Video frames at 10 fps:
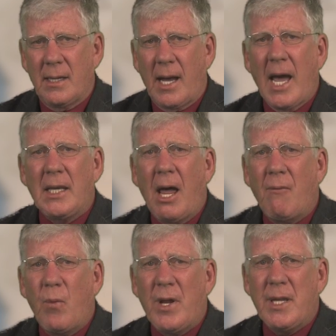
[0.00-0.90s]
I
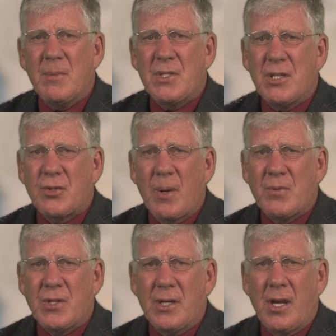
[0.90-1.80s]
love Williams'
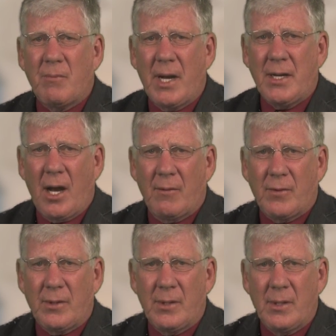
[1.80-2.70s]
description of my
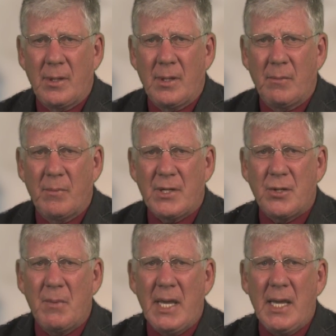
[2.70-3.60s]
novel, but
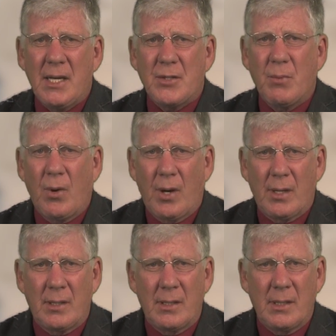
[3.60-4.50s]
to me it is
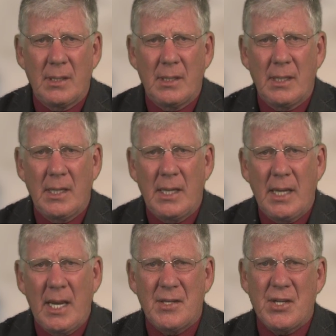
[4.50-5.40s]
more.
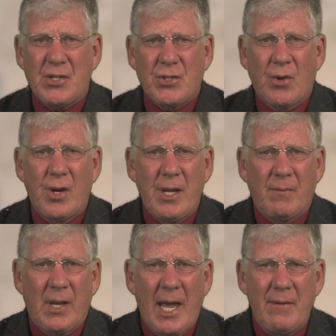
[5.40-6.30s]
It is a story
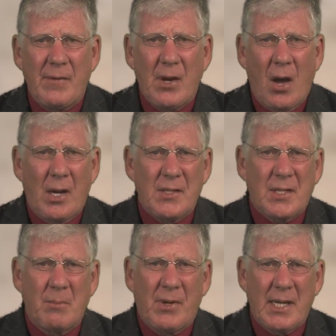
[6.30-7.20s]
of life in all its
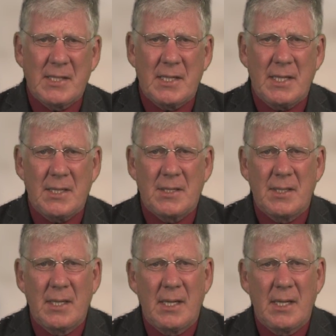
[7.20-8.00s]
complexities.